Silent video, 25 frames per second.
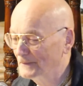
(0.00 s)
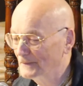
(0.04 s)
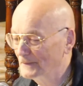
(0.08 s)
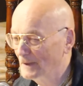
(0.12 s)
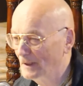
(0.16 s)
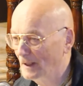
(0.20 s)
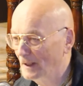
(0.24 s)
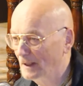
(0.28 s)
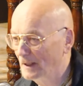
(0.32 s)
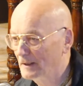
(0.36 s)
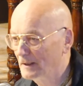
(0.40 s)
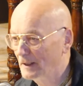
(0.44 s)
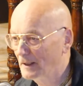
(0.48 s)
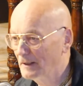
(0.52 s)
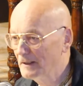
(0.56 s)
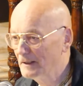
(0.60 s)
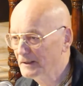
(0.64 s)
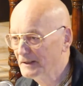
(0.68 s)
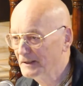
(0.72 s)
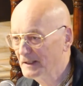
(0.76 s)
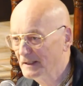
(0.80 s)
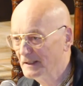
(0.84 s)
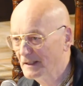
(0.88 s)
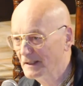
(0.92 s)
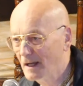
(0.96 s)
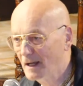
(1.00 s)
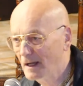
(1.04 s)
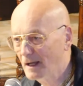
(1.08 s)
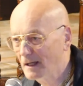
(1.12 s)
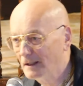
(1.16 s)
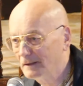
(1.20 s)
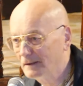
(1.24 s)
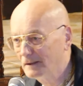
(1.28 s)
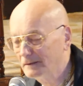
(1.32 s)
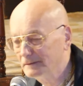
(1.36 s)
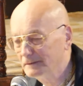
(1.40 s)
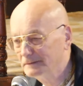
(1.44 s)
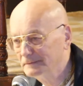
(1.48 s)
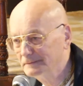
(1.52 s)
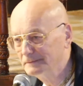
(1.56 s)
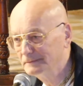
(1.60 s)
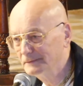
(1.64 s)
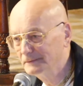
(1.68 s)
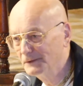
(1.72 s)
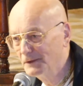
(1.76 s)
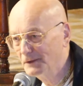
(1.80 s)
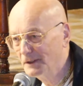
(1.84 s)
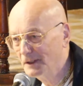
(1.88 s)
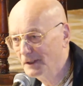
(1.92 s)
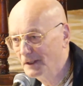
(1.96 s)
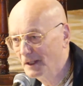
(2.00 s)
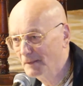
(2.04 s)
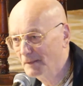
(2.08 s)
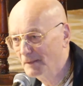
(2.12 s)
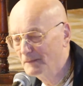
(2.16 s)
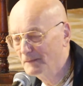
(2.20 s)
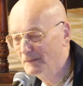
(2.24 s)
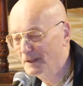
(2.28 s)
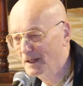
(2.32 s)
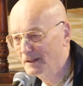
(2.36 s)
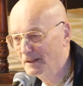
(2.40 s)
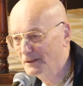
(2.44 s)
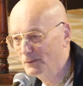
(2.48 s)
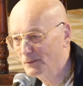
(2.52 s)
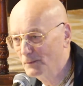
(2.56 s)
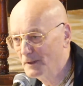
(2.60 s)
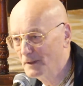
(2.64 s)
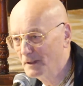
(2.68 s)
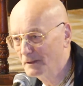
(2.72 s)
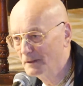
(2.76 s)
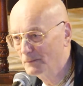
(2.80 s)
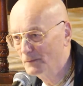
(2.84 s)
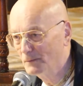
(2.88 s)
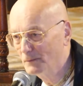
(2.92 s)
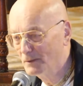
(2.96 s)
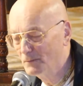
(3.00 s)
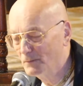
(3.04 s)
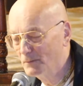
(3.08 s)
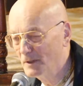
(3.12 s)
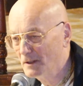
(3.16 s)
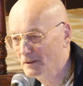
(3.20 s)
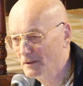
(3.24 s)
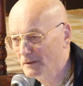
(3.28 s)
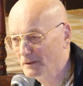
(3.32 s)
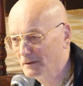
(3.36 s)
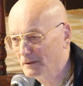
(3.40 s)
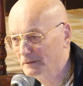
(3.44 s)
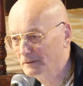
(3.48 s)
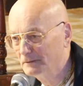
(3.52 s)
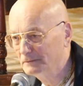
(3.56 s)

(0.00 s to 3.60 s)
And Christina, she came last week, 1 week ago.